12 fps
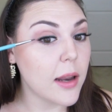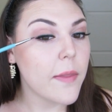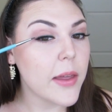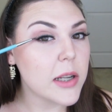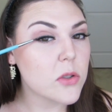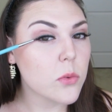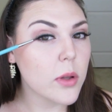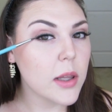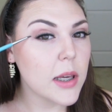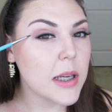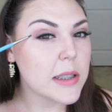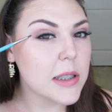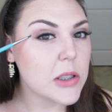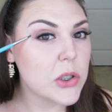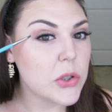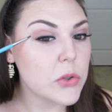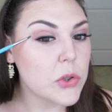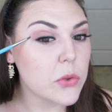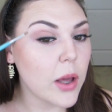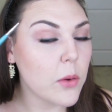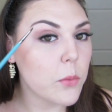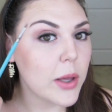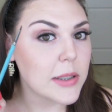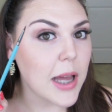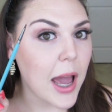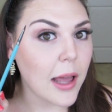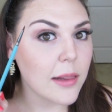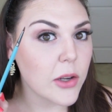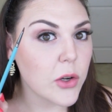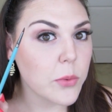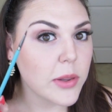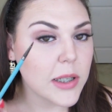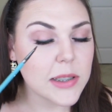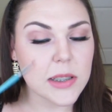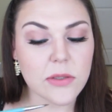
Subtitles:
and then it's really easy to do a winged eyeliner with this.